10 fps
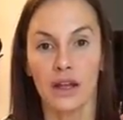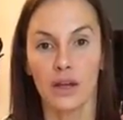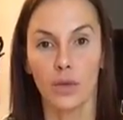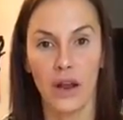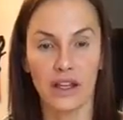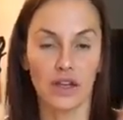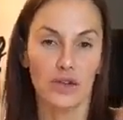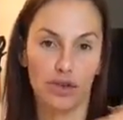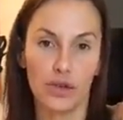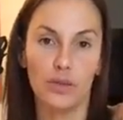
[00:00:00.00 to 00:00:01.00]
when you
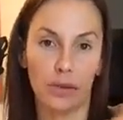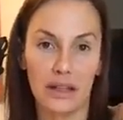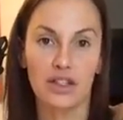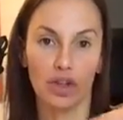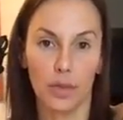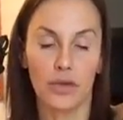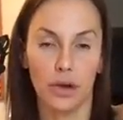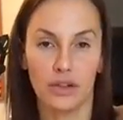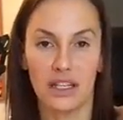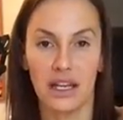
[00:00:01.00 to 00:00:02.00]
do mix your
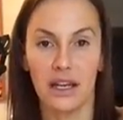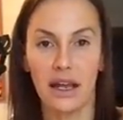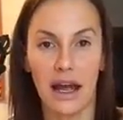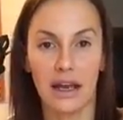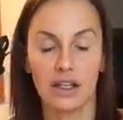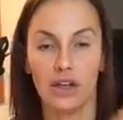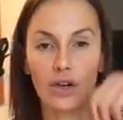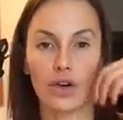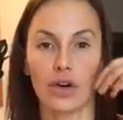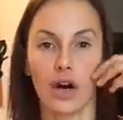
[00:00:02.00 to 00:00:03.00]
protein and
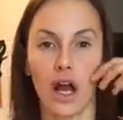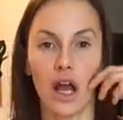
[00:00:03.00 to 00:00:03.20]
your